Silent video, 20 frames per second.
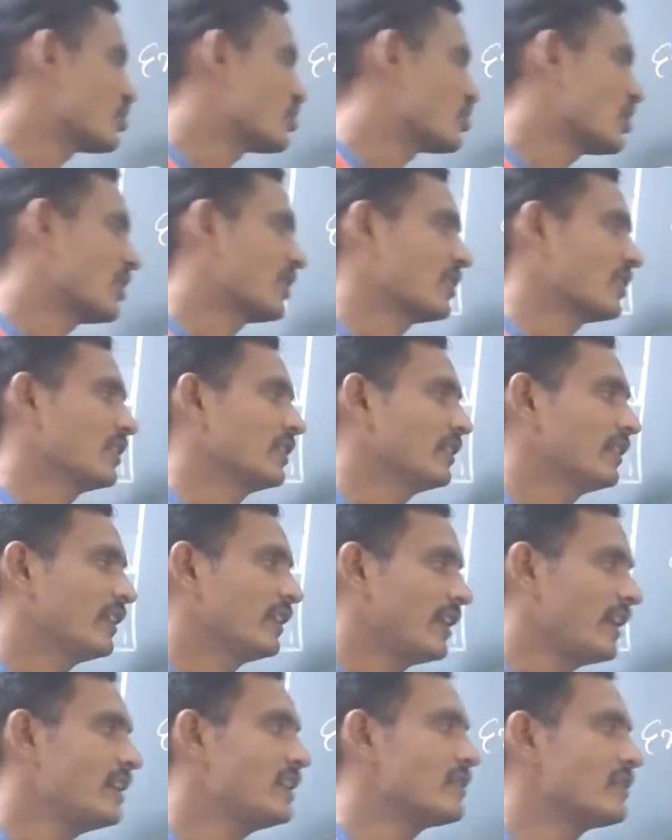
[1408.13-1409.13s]
general
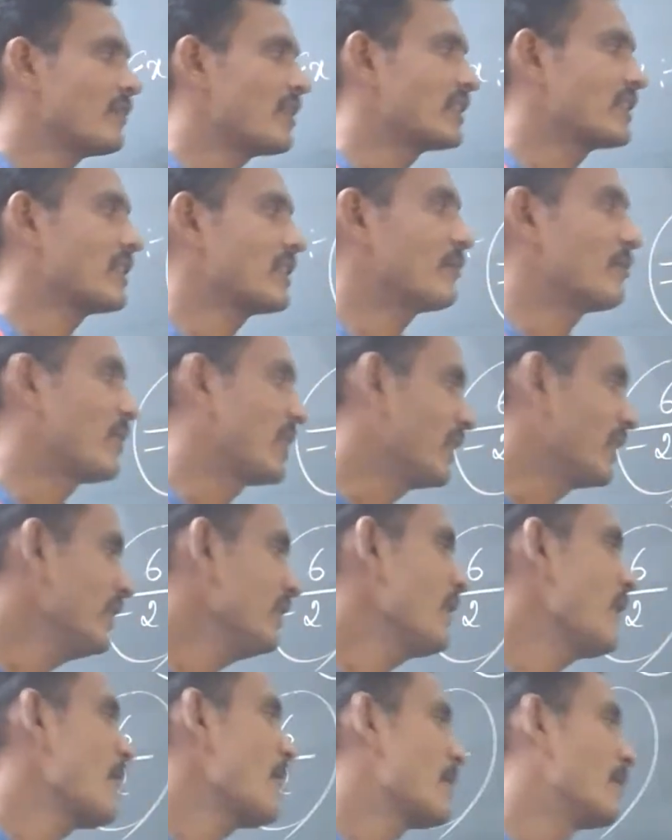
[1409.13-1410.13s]
a divided
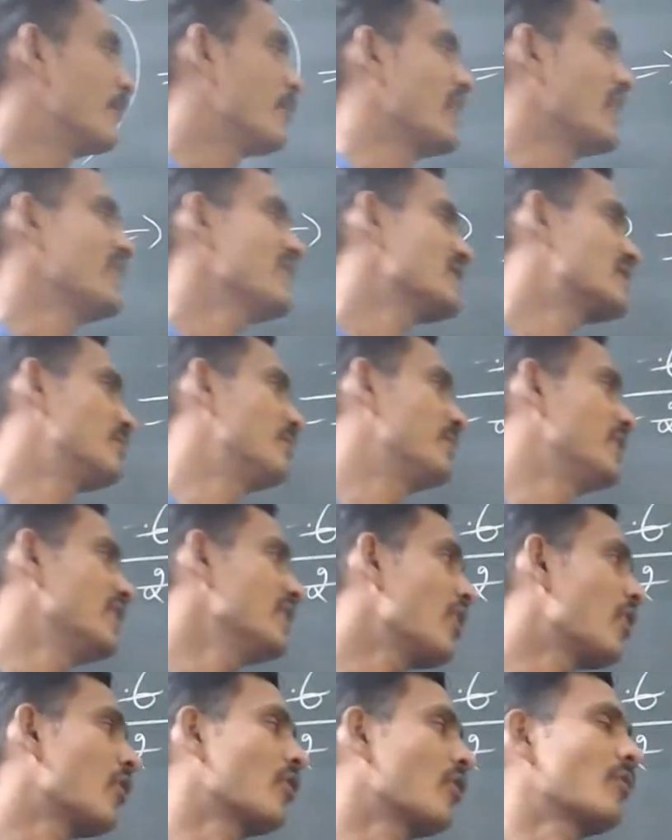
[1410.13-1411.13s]
by minus
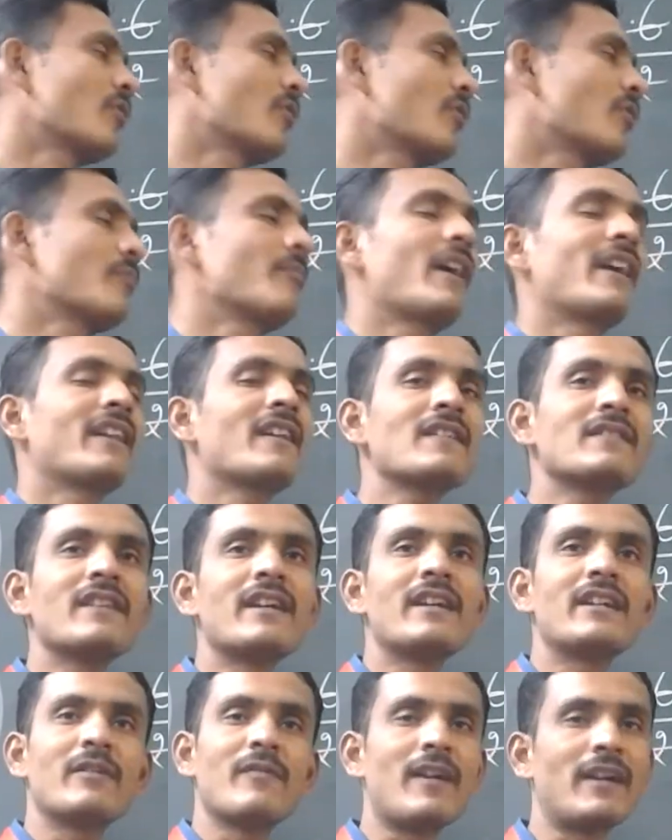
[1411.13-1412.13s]
b or minus
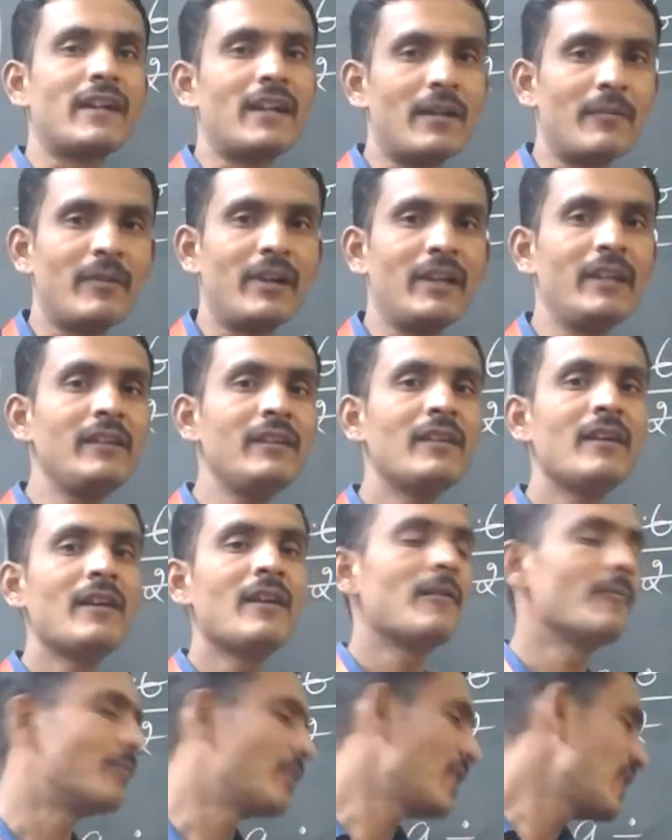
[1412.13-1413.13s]
a divided by
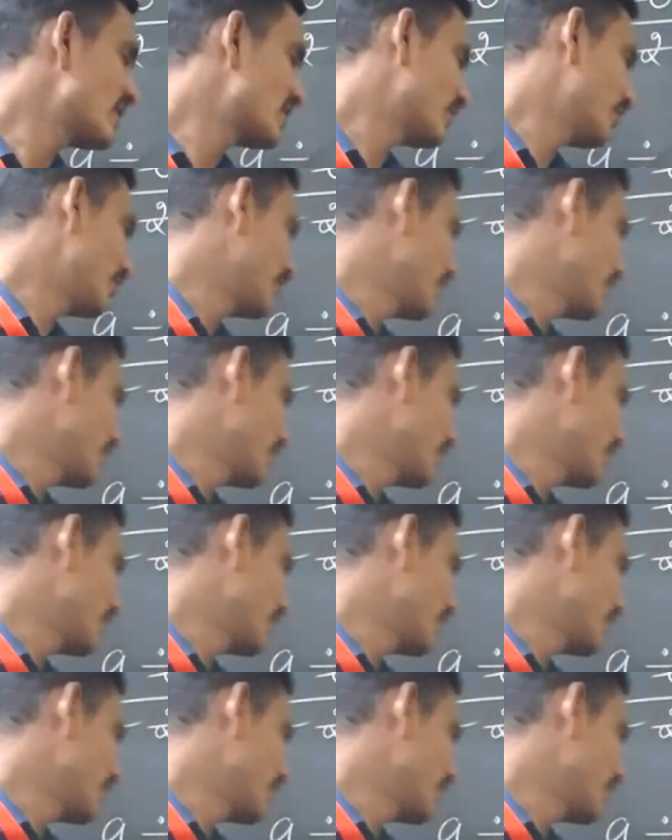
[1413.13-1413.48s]
plus